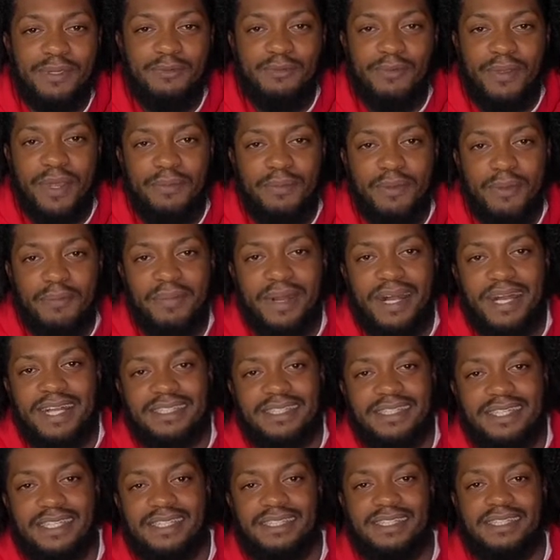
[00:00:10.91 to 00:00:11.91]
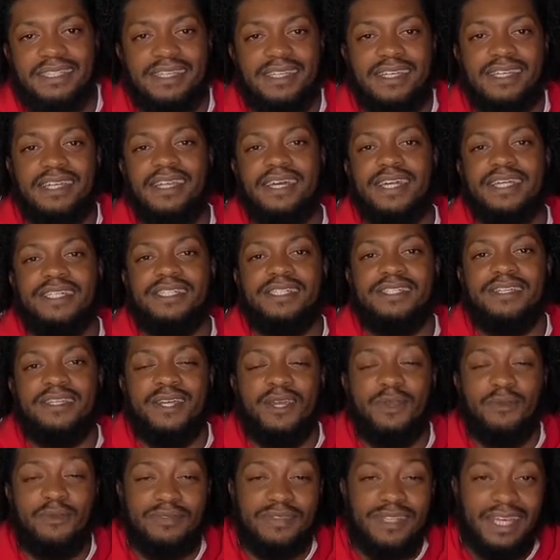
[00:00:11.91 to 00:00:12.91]
Rainbow box into the collection.
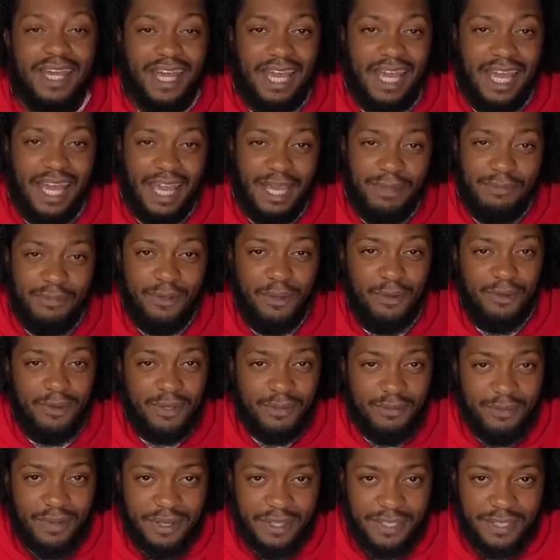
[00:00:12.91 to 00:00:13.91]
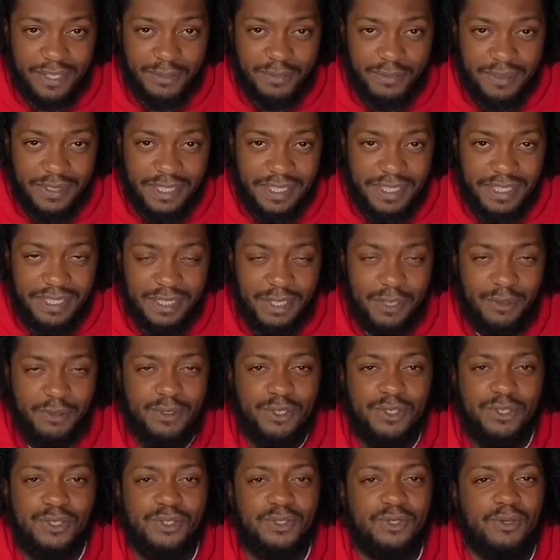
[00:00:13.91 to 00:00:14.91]
And with the hype going around this release, it
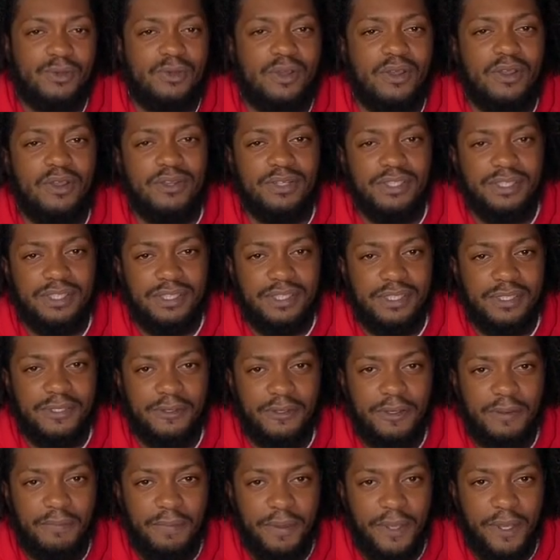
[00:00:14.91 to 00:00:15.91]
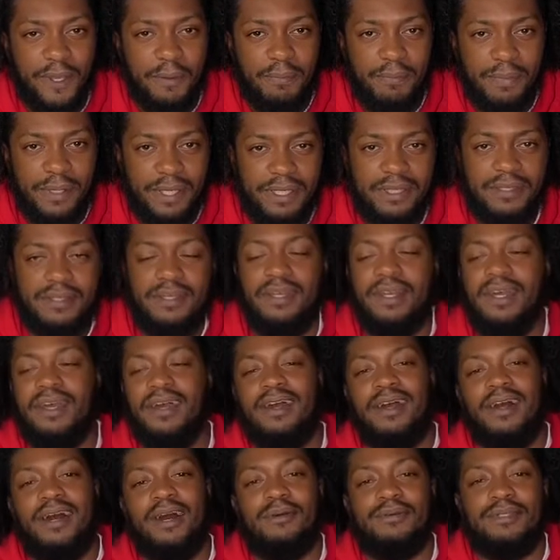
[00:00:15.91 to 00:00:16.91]
was so hard to secure a pair, but
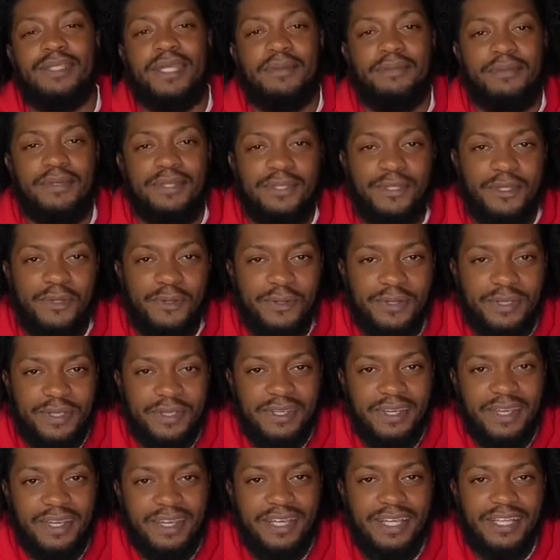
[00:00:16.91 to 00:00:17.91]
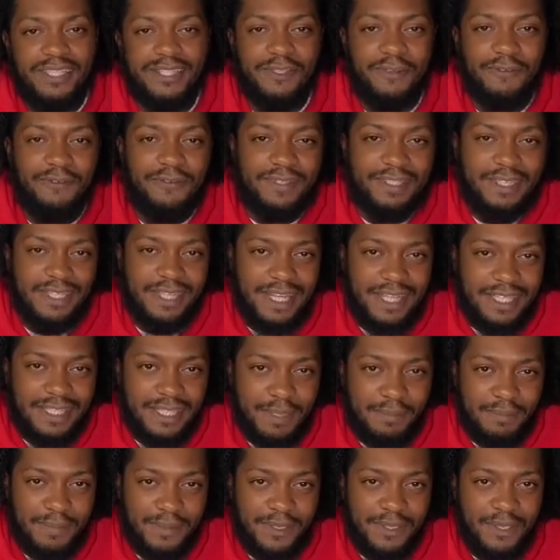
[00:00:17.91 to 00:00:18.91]
I was able to do it. And so for today's
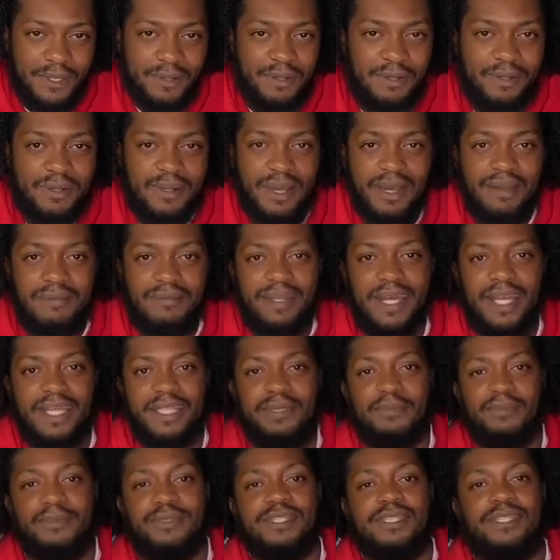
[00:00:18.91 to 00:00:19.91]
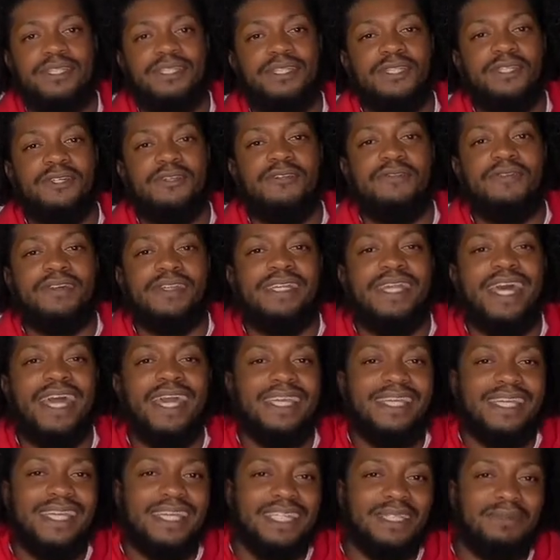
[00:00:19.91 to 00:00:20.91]
episode, I'm glad to present to you the
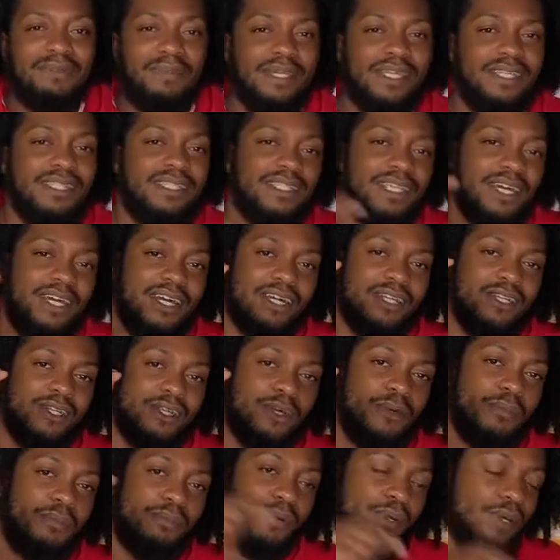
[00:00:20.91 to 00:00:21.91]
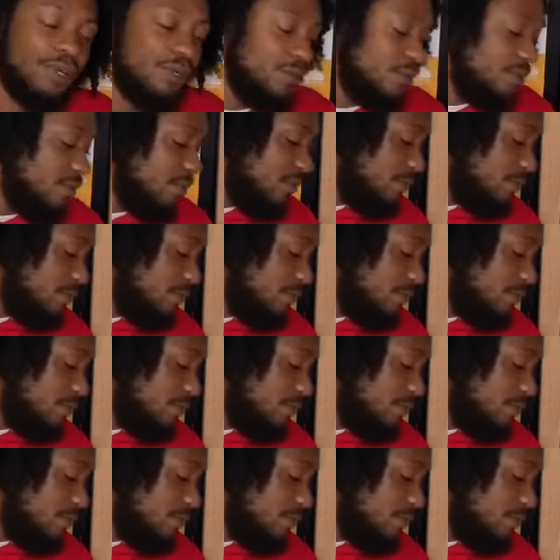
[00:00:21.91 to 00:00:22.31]
NikeSB Dunk Low Pro.